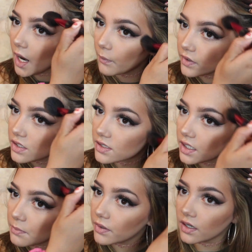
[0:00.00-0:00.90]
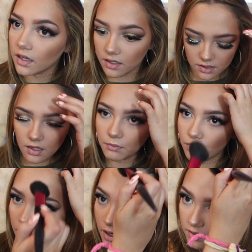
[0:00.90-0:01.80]
And we're just going to put it to
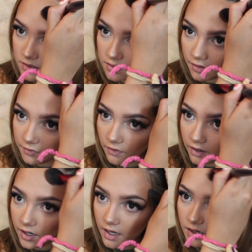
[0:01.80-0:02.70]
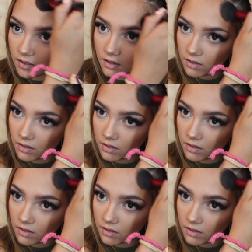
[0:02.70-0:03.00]
bronze the forehead.